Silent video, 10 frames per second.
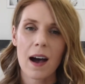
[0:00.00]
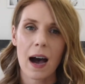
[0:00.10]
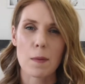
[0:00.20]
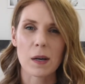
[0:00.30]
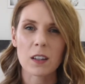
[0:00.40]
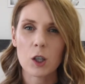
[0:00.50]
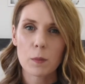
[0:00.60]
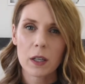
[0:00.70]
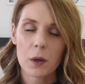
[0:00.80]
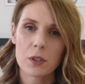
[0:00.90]
A little
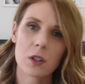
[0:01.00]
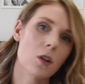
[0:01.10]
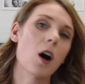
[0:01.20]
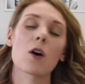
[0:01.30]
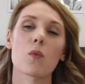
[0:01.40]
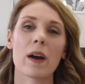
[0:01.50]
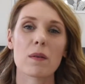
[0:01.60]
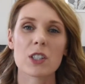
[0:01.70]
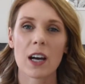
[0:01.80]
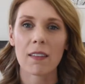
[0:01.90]
bit goes a long way,
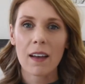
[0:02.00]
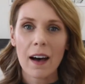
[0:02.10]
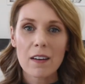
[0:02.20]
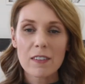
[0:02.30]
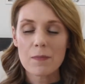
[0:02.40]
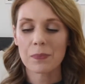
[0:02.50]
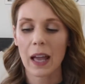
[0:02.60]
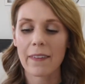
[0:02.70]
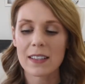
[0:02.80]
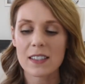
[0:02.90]
which I love.
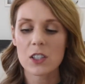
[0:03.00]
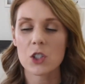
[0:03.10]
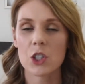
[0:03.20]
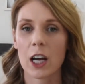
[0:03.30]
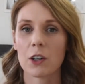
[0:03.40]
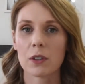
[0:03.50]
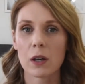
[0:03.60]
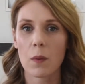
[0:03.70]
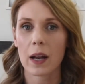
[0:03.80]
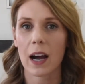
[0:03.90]
And this is generally
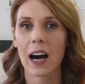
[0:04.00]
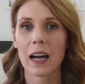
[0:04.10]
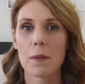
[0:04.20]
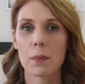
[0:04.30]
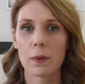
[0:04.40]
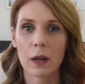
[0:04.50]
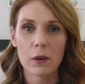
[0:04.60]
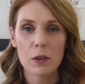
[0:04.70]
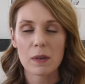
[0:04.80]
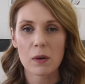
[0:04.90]
what I bring
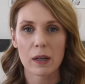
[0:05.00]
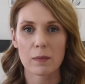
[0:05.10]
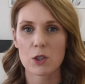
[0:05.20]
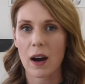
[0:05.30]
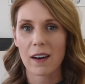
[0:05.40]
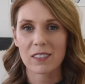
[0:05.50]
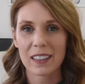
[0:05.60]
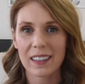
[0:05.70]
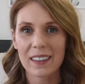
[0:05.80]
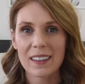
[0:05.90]
with me when I'm
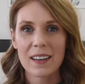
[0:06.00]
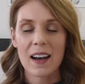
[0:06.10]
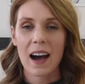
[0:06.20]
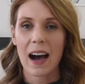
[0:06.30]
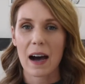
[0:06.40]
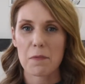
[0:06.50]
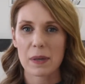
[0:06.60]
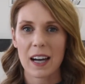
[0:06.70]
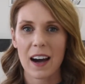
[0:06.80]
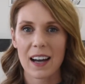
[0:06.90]
traveling,
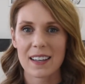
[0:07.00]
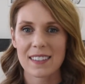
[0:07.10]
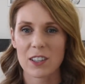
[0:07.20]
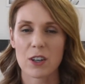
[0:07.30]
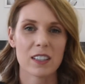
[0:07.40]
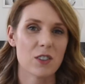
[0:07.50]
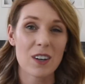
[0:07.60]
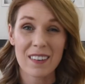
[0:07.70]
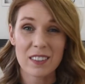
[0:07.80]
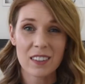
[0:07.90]
because I try to
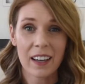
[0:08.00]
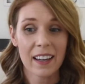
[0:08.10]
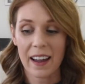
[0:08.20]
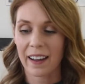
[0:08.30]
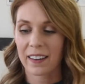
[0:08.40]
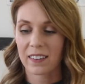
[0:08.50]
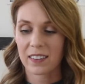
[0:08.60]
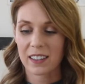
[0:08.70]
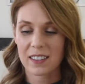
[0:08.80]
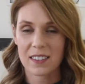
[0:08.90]
travel light, and
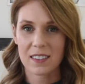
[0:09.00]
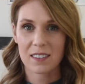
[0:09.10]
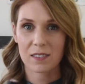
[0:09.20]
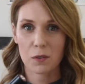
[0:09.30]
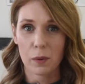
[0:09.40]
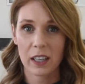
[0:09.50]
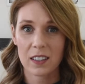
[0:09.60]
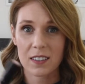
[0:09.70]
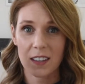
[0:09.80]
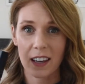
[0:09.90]
this
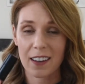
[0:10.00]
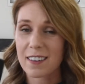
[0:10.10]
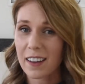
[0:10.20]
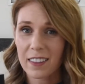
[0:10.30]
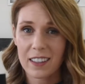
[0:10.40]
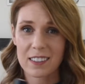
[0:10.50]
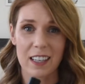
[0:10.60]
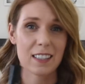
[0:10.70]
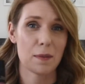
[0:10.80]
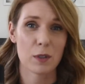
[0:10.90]
weighs like nothing,
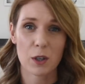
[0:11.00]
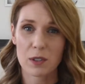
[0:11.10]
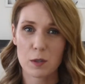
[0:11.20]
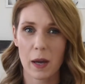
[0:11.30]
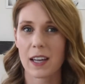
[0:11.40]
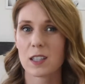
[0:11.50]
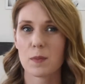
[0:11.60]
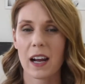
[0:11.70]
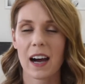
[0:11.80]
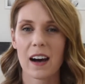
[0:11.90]
takes up no space, but
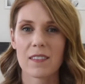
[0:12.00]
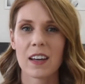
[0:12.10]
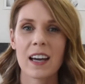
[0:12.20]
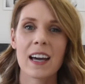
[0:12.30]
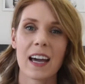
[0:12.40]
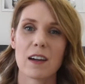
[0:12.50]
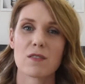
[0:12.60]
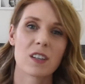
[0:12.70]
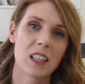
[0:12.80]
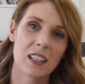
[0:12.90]
I have a
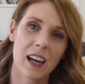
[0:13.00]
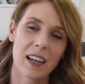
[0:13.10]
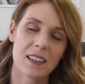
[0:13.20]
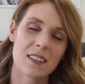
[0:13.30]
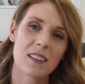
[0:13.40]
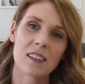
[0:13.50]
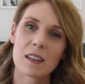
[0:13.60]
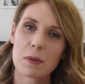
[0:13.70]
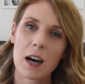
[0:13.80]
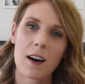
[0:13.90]
really nice
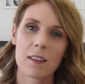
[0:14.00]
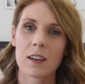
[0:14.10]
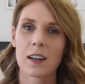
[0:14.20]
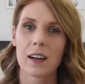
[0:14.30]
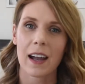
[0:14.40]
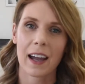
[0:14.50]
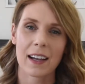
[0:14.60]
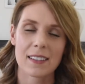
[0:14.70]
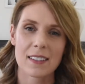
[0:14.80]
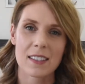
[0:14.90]
lip color
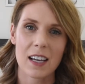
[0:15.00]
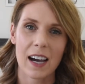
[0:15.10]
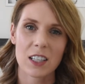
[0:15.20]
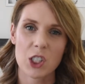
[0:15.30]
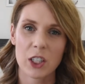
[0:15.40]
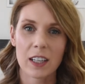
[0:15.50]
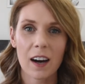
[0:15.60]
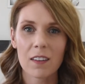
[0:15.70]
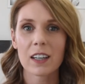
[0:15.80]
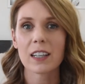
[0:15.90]
and cheek
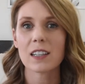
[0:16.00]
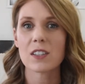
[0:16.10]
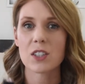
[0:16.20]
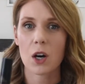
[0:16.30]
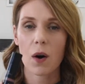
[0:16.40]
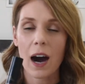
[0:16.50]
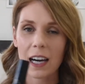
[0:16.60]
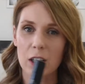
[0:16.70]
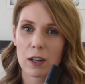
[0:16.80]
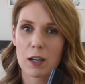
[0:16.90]
color. So
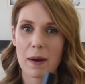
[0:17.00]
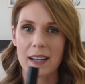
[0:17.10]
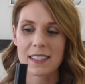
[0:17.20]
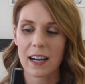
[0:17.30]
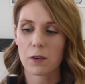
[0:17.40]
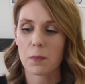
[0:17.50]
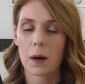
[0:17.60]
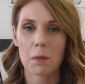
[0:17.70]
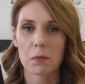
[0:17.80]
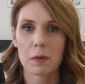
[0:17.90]
highly recommend. I will
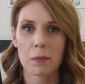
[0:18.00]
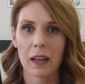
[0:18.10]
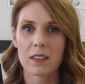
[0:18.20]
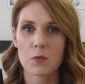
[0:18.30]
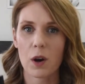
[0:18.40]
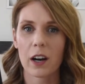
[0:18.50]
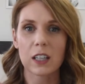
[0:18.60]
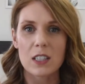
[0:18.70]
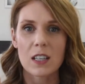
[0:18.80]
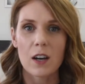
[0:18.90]
probably buy this
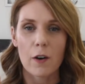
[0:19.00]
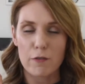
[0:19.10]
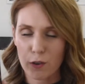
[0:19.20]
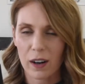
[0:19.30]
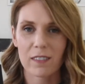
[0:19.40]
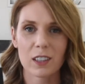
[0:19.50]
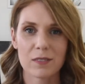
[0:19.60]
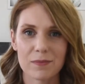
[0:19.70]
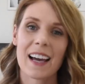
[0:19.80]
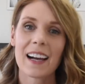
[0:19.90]
product forever.
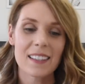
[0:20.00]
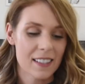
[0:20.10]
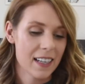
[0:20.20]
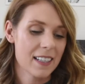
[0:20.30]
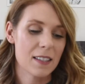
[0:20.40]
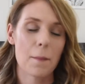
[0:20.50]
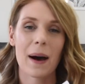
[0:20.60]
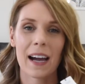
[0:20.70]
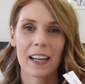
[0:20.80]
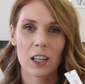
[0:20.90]
Next is
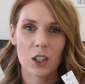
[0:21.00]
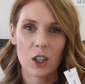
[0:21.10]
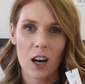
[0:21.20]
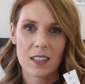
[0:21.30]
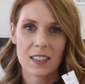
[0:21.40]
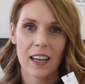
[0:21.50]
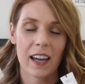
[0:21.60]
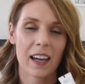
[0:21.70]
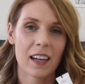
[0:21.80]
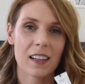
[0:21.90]
my
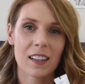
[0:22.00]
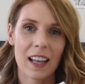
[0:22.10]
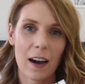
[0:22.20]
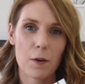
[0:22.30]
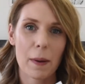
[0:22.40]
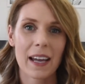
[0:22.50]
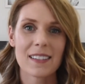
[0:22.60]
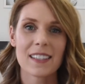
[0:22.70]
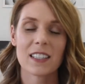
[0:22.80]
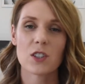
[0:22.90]
Glossier Cloud
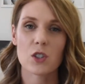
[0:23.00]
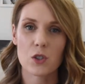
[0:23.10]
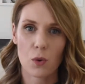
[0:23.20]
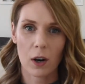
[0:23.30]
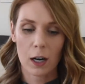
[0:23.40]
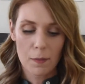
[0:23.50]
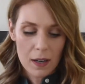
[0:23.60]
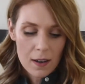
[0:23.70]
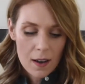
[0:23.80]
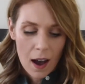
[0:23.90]
Paint in Storm.
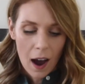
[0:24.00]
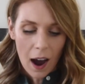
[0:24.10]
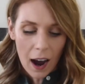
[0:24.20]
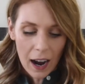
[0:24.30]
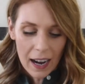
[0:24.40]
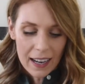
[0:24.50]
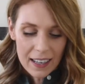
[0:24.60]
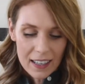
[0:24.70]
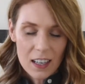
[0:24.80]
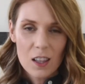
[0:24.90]

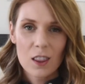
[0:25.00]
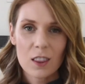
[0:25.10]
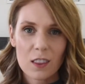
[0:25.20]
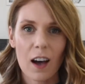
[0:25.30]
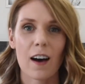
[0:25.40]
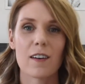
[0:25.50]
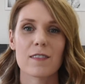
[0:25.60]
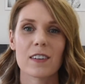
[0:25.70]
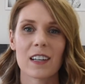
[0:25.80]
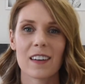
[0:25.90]
I
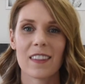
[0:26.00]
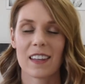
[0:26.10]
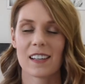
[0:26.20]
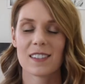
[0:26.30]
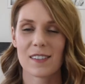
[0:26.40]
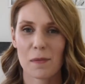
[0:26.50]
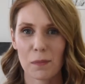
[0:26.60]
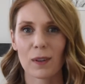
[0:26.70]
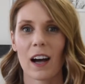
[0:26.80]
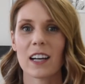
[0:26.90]
love this
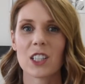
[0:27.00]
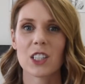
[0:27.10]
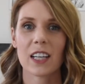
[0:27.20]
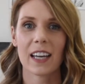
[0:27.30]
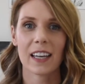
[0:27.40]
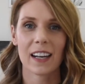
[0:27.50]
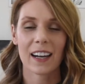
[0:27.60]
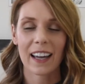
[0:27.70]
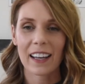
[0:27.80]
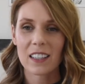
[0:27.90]
blush. It
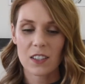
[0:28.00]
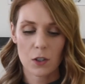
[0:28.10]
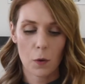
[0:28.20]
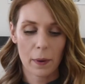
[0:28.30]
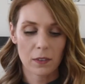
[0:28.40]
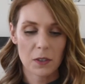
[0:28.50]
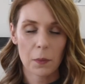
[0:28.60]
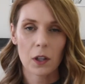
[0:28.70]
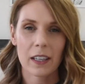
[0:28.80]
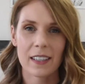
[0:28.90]
again is so
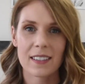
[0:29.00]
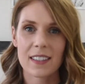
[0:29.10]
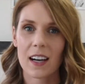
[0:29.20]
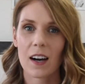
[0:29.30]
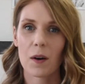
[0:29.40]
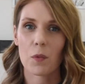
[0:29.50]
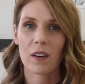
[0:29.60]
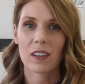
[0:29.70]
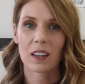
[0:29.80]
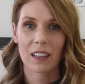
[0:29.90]
buildable. It is more
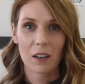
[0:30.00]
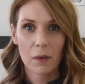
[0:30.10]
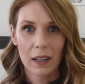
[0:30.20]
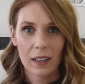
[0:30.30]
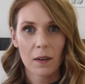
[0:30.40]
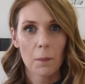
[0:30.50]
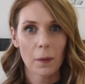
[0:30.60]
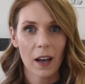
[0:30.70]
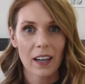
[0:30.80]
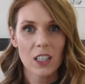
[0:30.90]
of a liquid
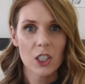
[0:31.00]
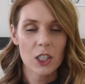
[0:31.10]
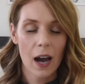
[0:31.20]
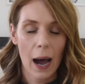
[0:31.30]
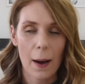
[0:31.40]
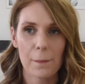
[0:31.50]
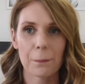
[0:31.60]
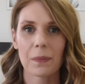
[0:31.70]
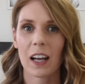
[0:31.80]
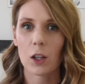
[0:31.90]
blush. A
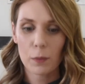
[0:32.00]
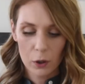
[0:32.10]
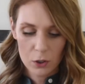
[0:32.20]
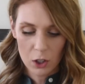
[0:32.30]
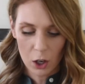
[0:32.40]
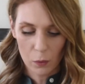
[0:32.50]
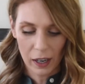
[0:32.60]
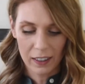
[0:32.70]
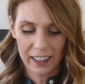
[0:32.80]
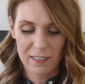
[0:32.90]
little bit goes a long
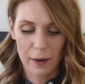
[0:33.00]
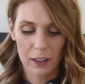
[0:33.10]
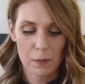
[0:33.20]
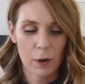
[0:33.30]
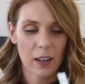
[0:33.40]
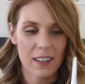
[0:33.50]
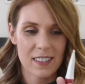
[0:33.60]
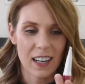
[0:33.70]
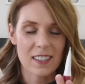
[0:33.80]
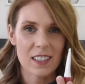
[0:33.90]
way. Like I've barely put a
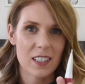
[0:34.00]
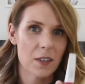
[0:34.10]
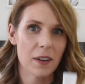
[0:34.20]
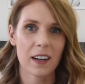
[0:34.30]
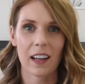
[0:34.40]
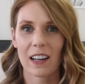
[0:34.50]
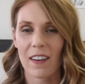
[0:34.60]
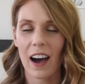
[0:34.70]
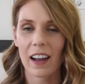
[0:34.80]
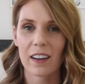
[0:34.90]
dent into it, and I've
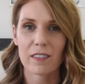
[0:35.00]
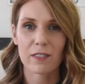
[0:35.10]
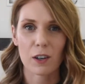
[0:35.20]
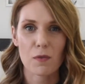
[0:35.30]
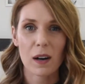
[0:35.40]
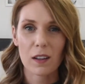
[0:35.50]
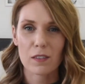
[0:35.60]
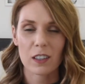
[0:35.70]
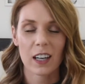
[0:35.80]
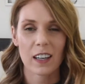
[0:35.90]
had it for well
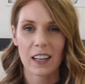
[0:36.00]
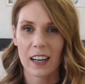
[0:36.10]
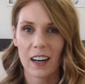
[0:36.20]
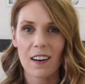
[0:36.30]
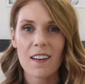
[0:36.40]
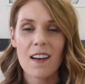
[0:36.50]
over a year.